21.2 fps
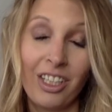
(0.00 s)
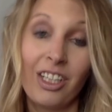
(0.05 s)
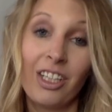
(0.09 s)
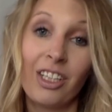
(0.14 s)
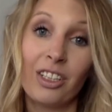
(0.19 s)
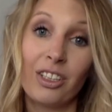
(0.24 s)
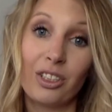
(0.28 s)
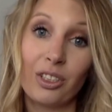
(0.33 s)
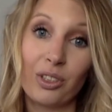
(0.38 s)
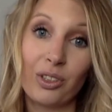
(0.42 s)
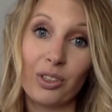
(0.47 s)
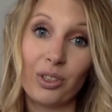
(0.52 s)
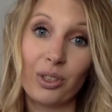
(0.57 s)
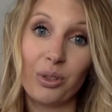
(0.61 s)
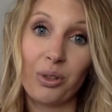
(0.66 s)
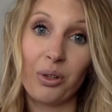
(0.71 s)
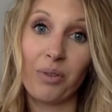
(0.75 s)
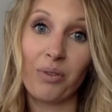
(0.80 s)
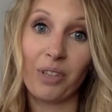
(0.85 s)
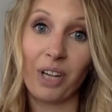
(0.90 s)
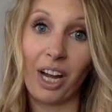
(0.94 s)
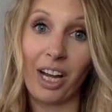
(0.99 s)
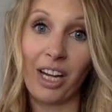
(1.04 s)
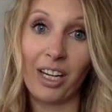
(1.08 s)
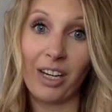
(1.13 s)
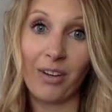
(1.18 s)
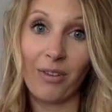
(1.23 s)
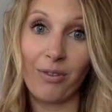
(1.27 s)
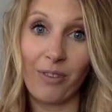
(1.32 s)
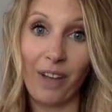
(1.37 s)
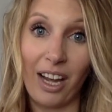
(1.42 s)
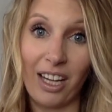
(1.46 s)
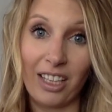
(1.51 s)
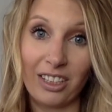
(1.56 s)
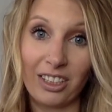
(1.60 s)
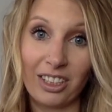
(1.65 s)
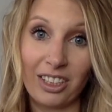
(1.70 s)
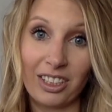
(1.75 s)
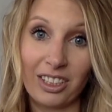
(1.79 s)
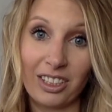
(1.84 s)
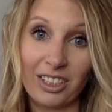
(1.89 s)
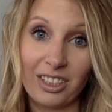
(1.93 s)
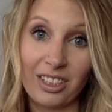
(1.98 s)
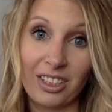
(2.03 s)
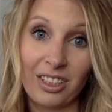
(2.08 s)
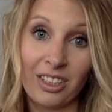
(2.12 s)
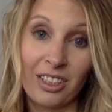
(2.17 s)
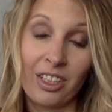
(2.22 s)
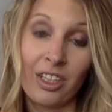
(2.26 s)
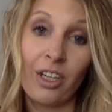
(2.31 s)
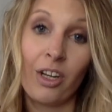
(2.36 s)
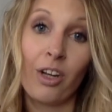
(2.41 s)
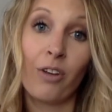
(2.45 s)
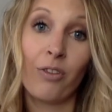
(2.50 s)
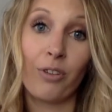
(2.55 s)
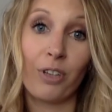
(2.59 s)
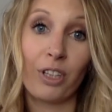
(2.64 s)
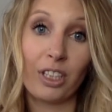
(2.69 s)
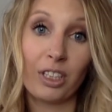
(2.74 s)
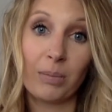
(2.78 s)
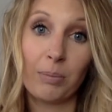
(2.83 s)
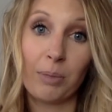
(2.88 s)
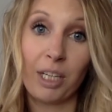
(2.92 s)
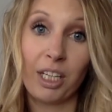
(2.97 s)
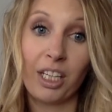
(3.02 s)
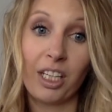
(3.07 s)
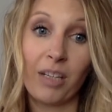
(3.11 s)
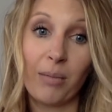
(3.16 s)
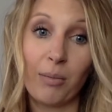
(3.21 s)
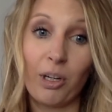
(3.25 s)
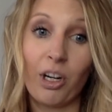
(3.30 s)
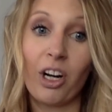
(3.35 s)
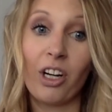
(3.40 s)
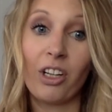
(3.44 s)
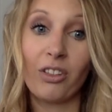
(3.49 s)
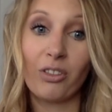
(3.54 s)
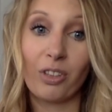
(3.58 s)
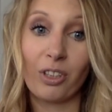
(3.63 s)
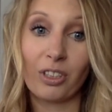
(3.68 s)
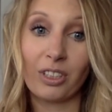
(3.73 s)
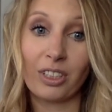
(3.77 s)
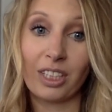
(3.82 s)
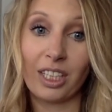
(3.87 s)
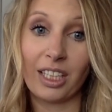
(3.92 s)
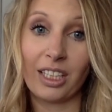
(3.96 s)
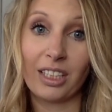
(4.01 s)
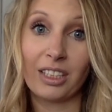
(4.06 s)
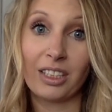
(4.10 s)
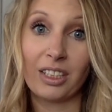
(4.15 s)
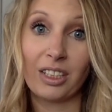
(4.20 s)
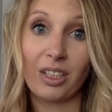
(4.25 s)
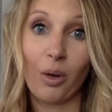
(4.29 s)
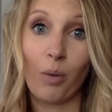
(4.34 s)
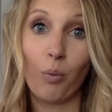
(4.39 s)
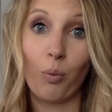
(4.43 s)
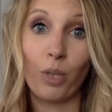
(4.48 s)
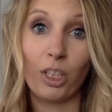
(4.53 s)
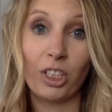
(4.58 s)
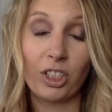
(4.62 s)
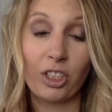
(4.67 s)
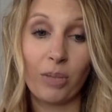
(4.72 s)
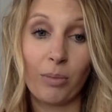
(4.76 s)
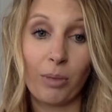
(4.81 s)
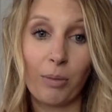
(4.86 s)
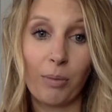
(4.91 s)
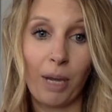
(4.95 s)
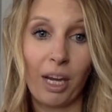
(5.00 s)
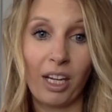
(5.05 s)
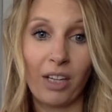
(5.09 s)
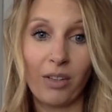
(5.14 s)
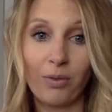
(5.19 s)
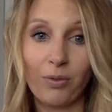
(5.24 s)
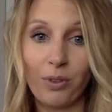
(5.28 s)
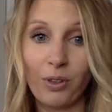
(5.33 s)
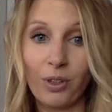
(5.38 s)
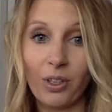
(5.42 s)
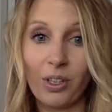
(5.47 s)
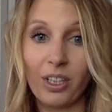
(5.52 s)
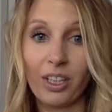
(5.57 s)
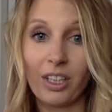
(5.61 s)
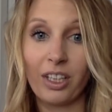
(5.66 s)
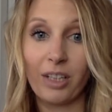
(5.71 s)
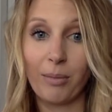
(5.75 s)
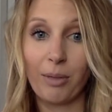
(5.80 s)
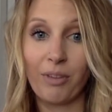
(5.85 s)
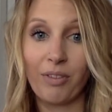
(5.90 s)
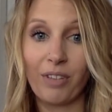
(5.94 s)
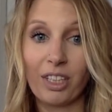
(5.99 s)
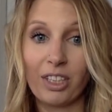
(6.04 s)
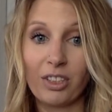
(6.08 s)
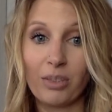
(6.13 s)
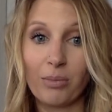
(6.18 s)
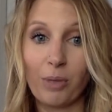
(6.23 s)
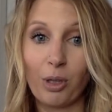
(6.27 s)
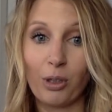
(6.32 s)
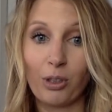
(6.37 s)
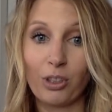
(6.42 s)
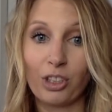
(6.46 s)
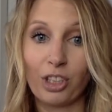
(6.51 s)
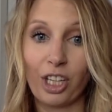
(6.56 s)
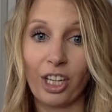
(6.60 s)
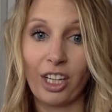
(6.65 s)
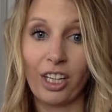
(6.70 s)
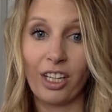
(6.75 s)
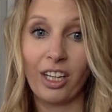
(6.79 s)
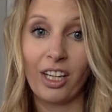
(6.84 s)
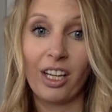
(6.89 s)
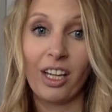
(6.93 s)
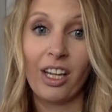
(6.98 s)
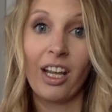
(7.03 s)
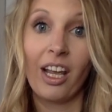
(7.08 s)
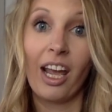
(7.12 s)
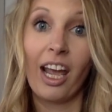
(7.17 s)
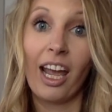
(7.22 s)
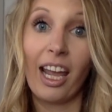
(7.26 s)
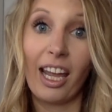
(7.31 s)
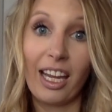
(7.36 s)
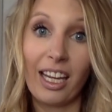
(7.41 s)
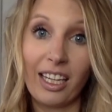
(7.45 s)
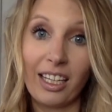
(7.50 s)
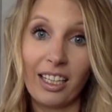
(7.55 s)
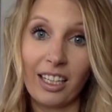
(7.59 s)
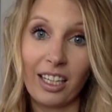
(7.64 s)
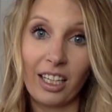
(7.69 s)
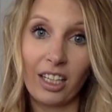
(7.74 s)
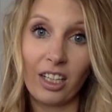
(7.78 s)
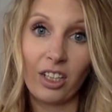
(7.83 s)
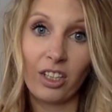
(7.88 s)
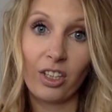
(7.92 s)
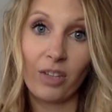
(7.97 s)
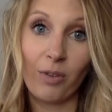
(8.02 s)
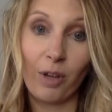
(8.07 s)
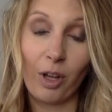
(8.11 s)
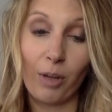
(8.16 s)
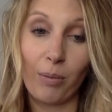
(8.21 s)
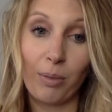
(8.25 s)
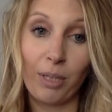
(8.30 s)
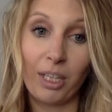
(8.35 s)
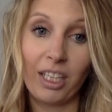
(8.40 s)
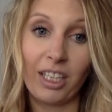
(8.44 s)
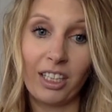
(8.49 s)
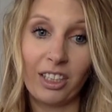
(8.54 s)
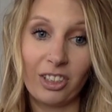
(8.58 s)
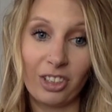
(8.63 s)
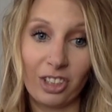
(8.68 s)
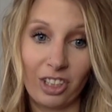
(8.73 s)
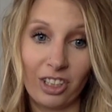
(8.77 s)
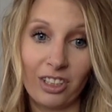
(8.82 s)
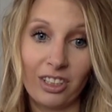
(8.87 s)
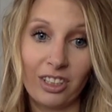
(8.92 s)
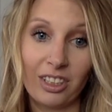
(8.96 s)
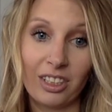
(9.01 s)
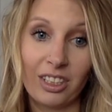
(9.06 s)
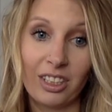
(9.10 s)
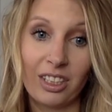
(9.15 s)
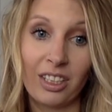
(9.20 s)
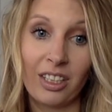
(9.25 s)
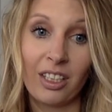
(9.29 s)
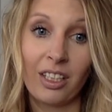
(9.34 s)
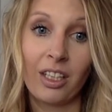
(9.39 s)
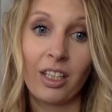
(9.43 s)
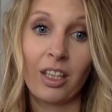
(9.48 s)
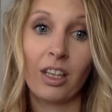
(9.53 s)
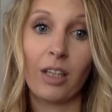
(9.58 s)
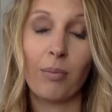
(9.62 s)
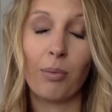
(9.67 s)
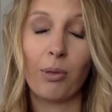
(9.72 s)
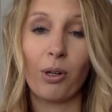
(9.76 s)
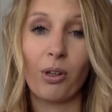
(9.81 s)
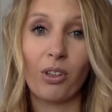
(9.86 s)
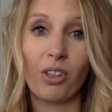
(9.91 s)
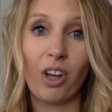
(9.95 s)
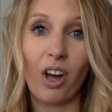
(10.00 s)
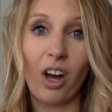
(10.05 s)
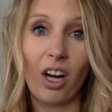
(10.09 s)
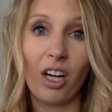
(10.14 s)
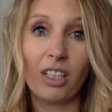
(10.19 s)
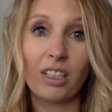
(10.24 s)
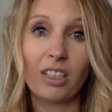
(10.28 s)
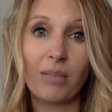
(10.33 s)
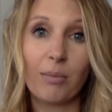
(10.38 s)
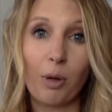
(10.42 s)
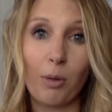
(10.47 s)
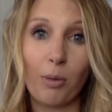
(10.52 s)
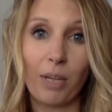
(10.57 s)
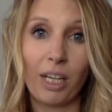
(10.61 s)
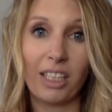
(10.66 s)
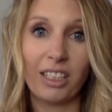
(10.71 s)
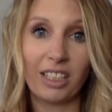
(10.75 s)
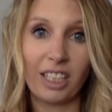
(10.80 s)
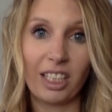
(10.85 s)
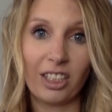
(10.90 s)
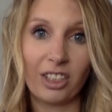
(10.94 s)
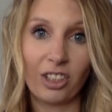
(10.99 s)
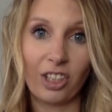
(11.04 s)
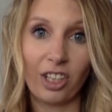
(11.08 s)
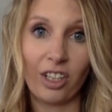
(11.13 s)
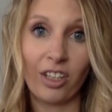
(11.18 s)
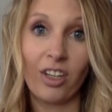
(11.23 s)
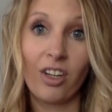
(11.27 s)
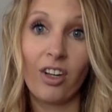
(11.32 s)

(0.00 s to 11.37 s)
due to a variety of factors. First being hemarthrosis, which could be painful, limit range of motion, and it could develop adhesions. The prolonged immobilization